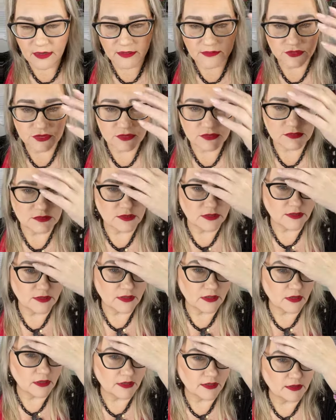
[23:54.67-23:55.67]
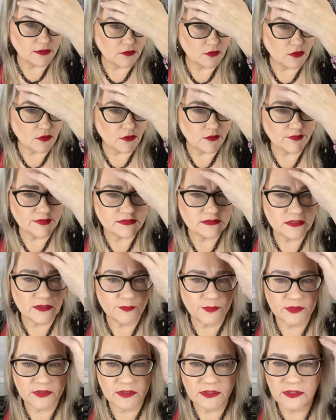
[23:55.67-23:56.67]
I just, again, all this
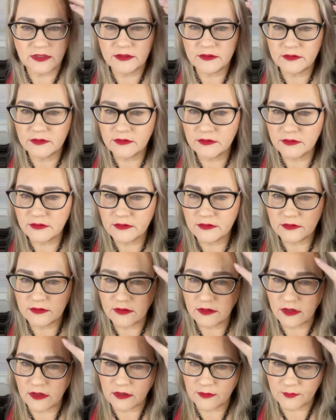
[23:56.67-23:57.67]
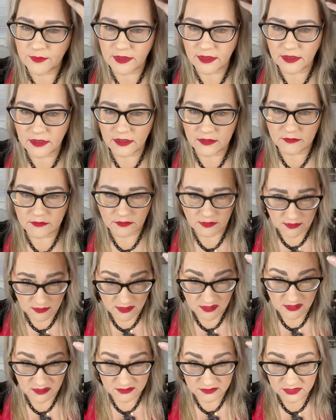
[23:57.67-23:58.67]
up in here, I had
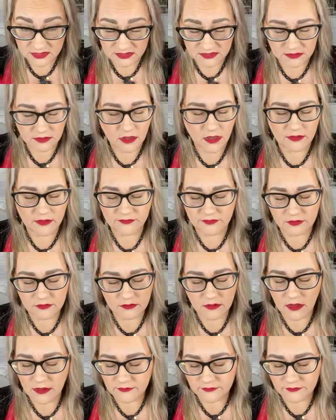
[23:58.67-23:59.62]
just awful